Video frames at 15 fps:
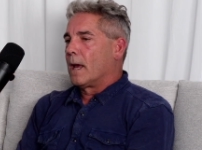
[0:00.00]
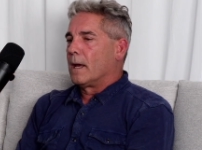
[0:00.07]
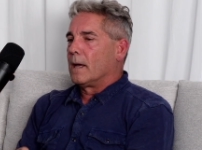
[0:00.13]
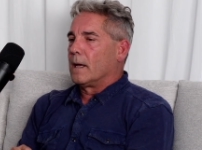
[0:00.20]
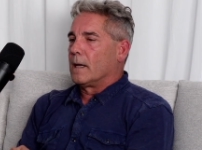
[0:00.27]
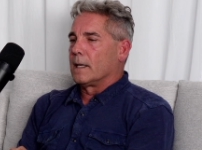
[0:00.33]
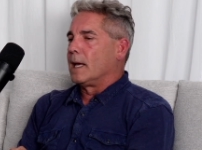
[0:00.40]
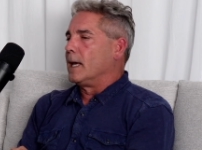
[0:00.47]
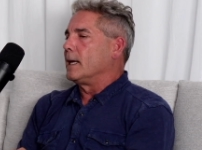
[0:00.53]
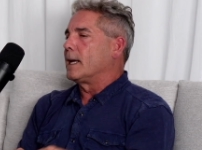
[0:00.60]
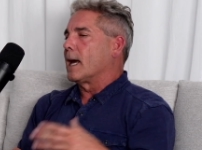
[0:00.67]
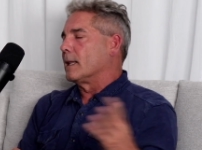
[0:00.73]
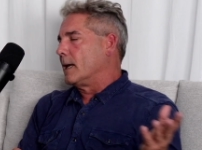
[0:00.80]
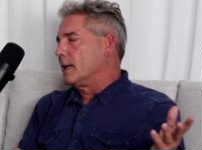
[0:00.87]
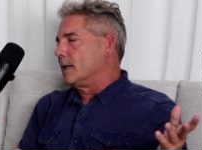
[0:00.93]
He got
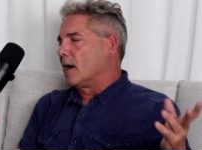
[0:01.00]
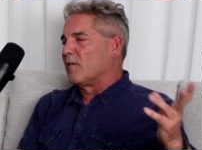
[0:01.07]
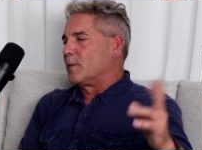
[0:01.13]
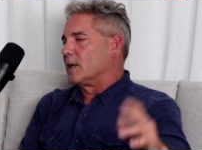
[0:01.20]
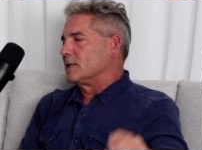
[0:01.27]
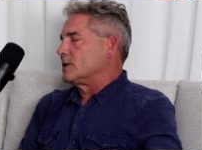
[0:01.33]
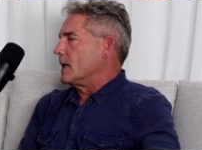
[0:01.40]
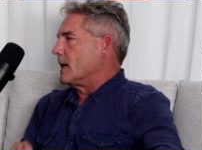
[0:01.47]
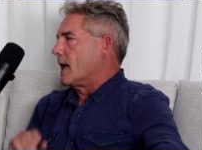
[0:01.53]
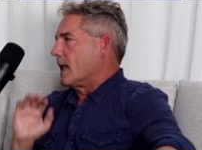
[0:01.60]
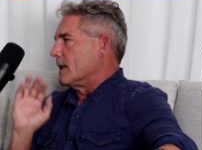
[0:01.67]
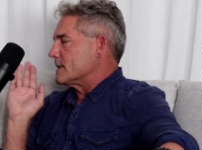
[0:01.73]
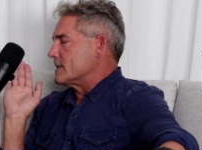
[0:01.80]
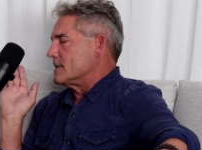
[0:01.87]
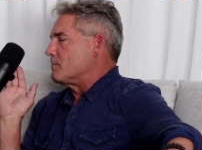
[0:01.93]
laid off by
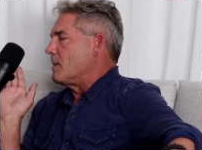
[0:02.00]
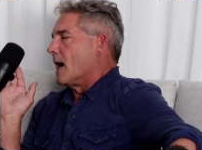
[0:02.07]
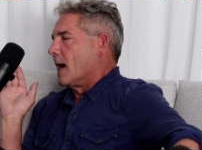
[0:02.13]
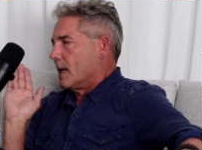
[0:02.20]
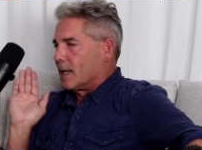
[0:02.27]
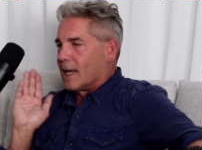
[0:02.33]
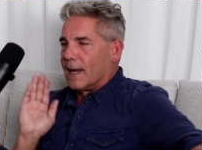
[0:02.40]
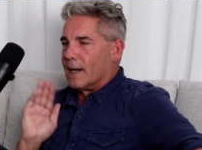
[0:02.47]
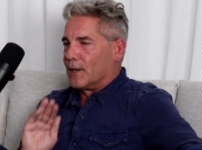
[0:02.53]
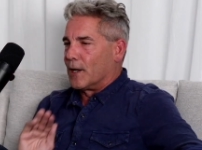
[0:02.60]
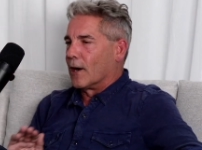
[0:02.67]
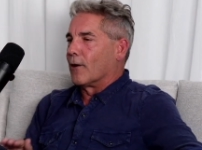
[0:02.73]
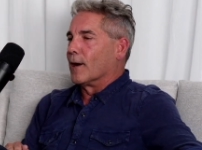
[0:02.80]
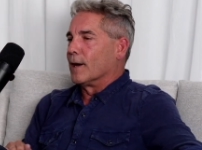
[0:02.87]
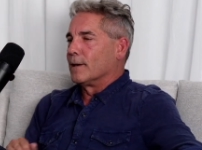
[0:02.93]
Chainalysis by an
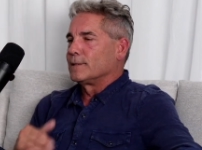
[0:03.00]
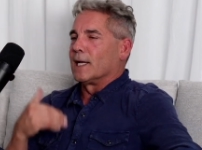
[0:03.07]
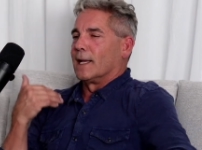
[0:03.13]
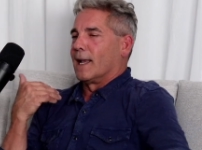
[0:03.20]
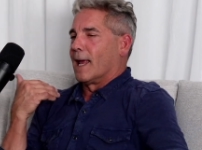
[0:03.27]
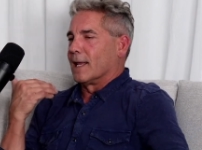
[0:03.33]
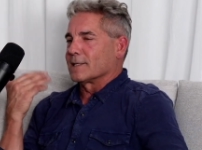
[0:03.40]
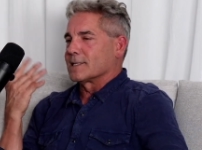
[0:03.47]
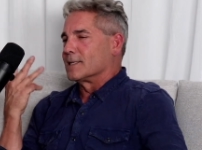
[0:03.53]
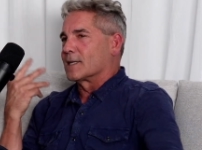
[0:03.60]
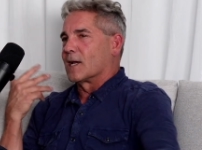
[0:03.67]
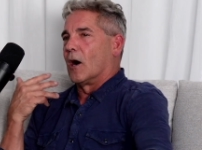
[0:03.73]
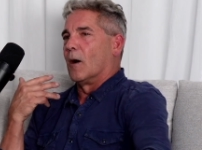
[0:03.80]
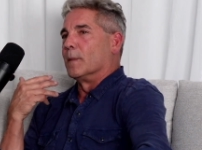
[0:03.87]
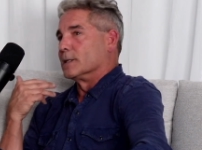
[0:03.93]
era. Chainalysis
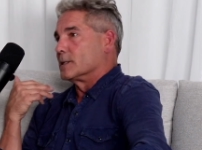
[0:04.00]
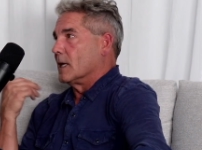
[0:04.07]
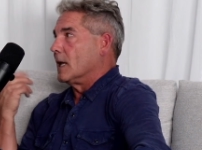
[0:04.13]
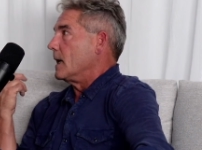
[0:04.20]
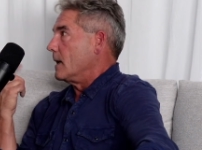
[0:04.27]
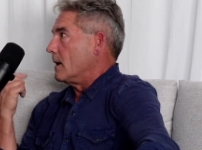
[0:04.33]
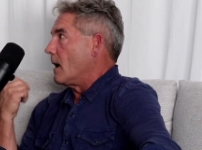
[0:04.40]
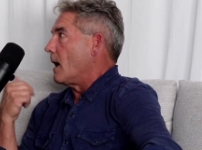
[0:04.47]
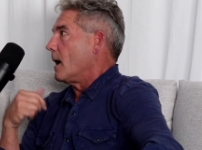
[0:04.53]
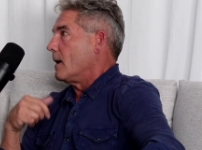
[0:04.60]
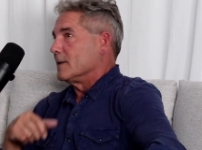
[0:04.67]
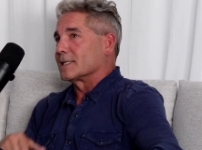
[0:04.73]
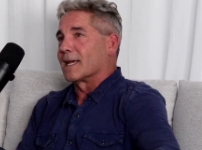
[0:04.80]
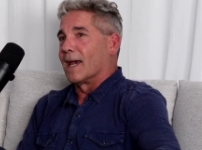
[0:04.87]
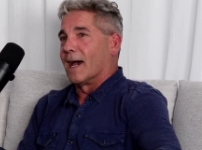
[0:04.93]
called me and said, "Hey, hire
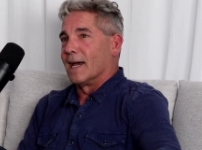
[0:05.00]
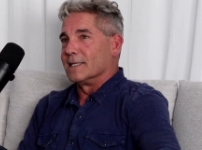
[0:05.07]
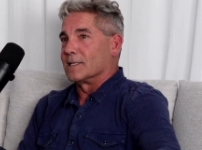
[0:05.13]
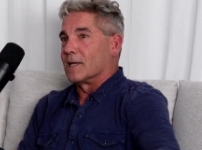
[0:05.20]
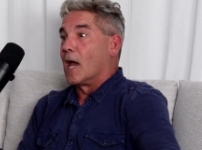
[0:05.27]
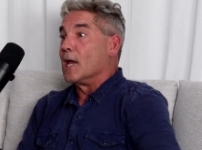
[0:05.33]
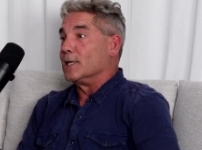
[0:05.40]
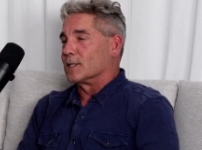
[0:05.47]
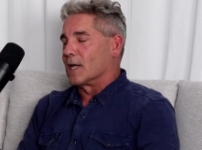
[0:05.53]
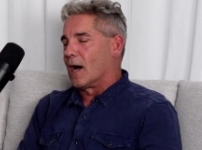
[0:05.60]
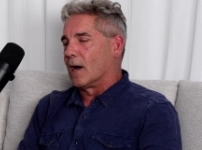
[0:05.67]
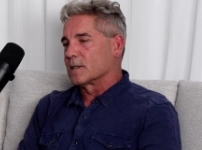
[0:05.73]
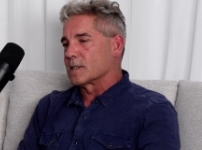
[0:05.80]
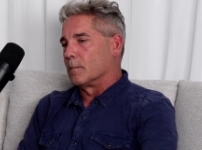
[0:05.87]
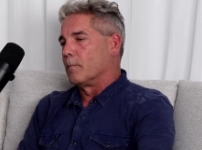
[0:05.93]
this guy. He's
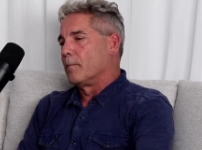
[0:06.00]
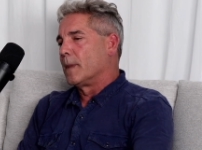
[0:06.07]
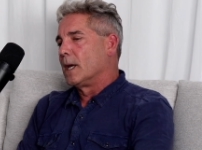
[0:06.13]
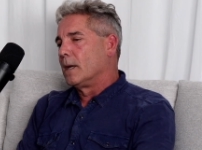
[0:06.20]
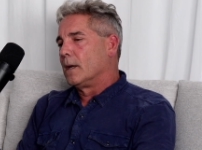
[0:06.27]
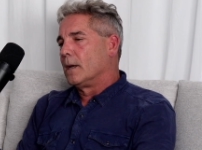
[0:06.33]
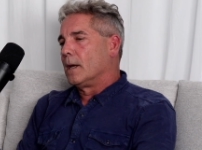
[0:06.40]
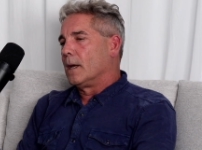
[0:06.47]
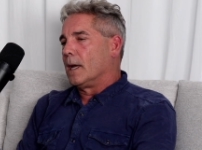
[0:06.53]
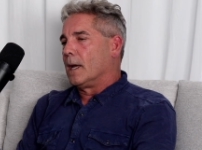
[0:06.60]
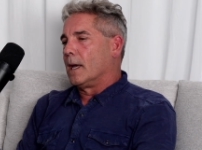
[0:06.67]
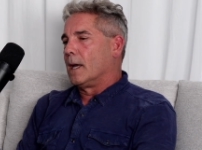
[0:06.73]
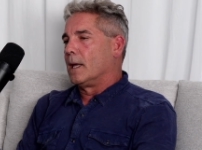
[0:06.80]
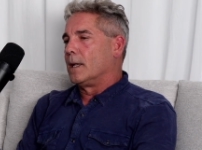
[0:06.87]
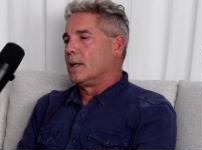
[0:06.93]
awesome."
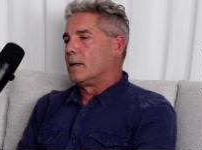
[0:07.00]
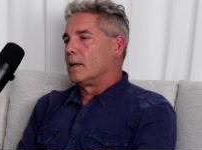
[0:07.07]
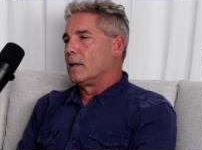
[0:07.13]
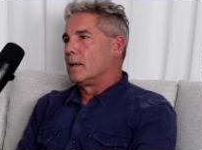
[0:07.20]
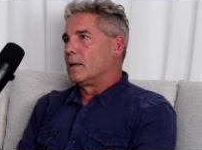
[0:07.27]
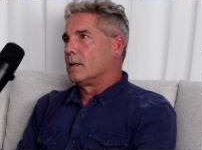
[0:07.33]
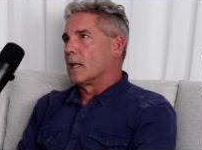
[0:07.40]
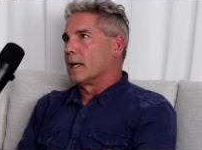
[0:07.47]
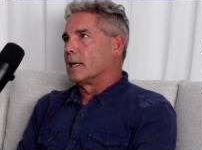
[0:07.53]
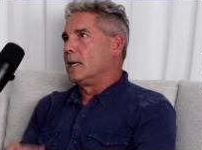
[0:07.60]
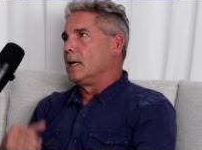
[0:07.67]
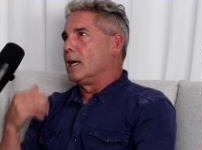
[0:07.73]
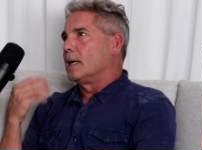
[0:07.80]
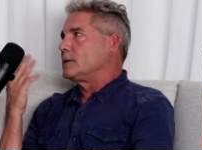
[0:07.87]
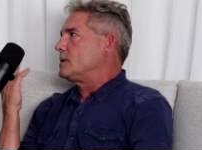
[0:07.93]
And like
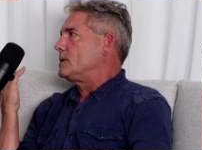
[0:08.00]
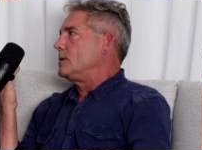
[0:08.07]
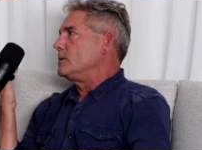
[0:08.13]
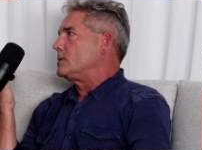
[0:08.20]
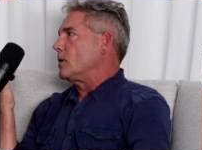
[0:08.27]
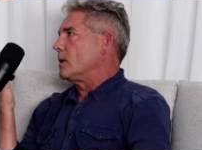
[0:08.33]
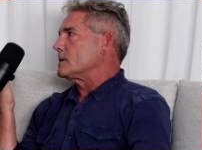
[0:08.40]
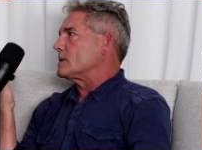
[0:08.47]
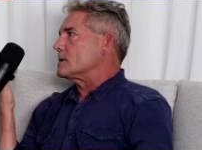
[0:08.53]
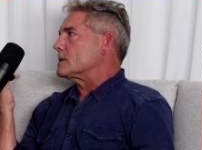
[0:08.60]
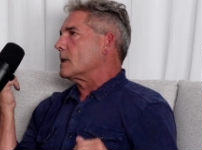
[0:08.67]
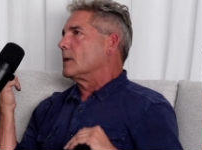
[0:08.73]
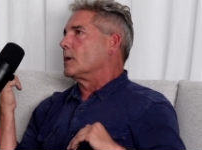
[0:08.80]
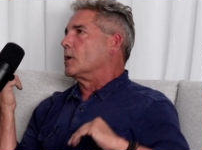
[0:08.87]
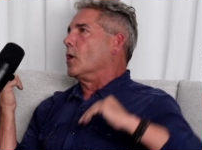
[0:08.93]
he had 2 choices:
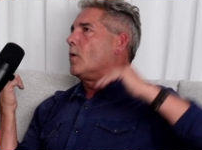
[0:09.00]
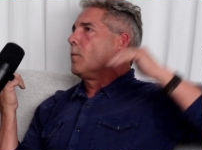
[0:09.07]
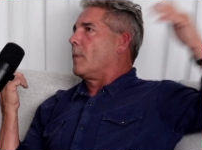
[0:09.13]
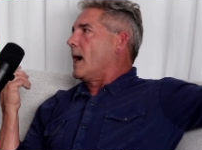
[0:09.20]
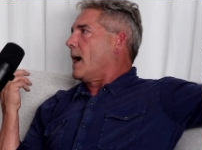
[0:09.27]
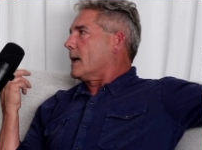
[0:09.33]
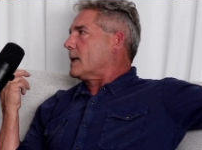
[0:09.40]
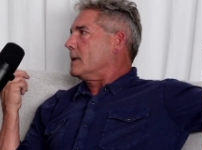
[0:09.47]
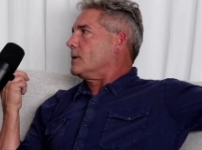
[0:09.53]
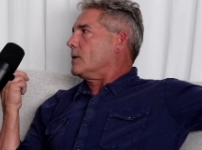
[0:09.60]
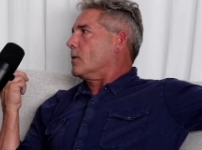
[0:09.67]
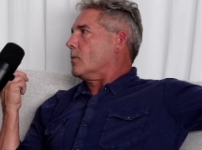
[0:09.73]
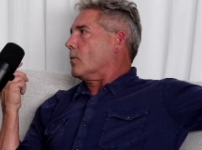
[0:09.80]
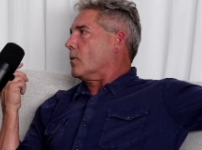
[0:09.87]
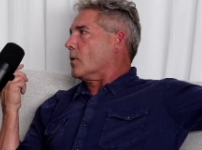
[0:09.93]
go back into the
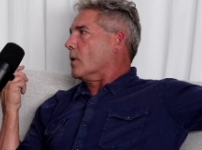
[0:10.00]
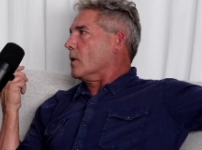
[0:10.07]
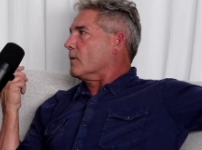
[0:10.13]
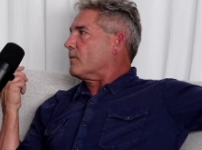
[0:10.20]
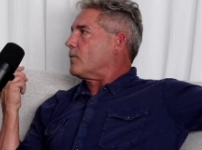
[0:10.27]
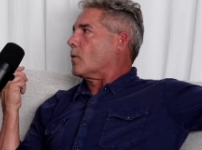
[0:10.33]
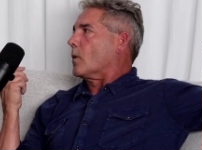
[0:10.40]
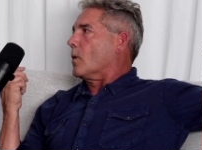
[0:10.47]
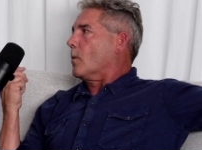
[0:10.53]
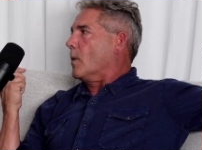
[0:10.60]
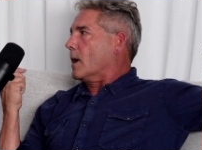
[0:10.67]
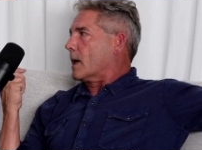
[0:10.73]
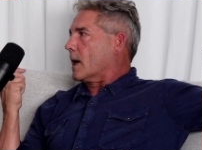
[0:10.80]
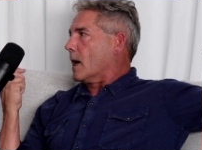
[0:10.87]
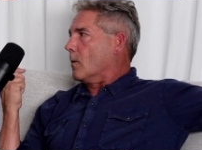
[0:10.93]
world of
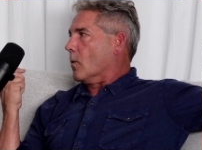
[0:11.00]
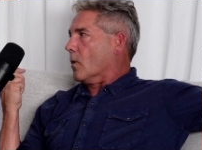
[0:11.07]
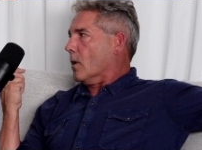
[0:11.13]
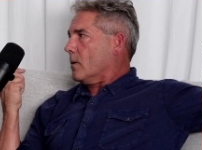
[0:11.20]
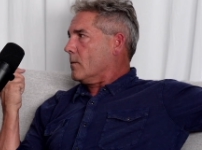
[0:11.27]
401k world,